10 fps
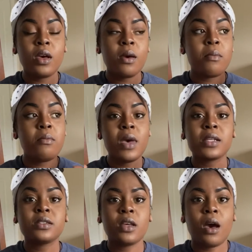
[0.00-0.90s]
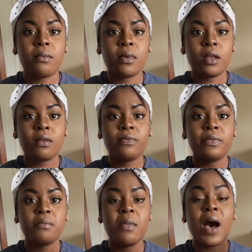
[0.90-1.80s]
mess up
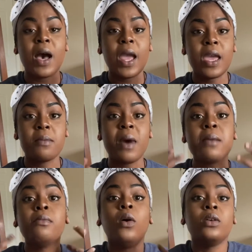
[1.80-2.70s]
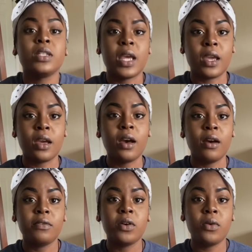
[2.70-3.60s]
my molding
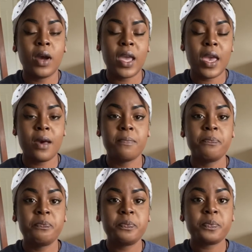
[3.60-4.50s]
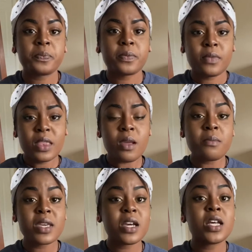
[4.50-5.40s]
of who I am,
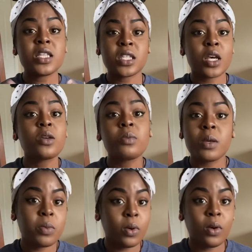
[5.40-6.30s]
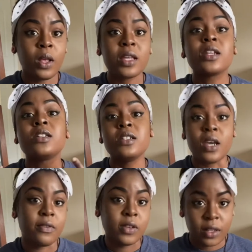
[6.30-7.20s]
because other people can
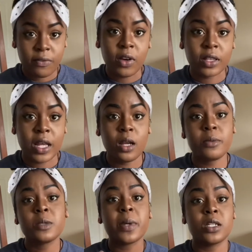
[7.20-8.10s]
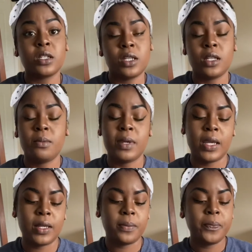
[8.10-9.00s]
definitely fuck that up, especially in the beginning.